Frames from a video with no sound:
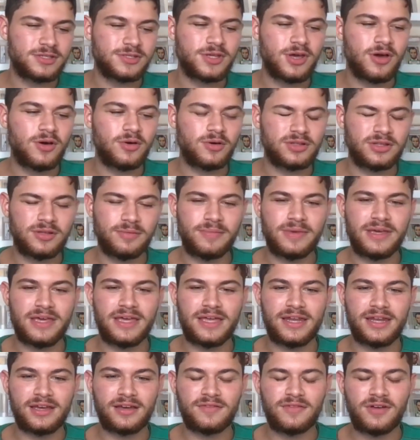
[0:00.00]
so at the
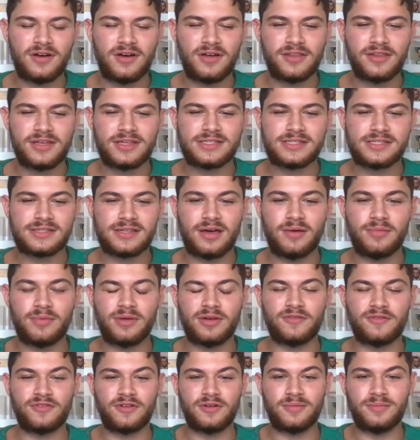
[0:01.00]
beginning of all this,
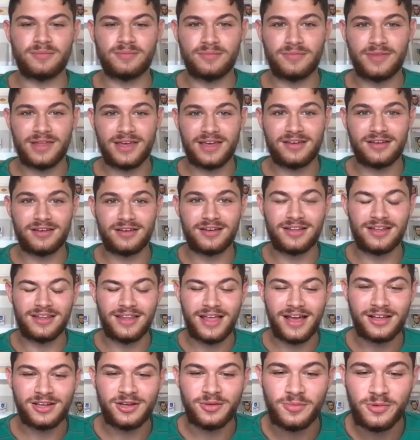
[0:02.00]
coming from like a
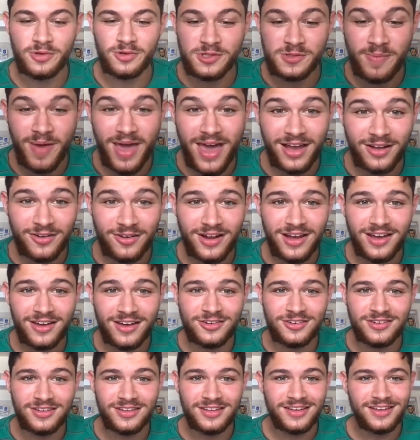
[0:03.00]
collectibles
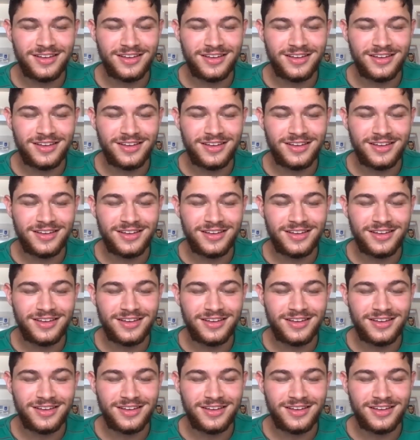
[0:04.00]
background,